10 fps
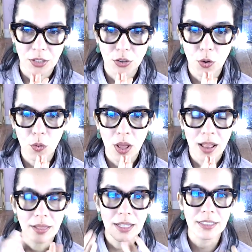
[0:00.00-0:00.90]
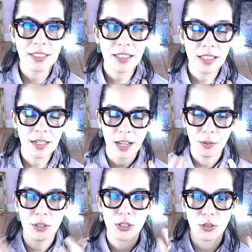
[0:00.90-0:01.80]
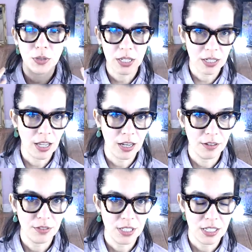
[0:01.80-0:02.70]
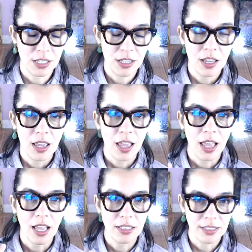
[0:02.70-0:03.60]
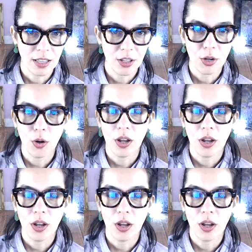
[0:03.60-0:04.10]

So let's say that I were to create an NFT and sell it.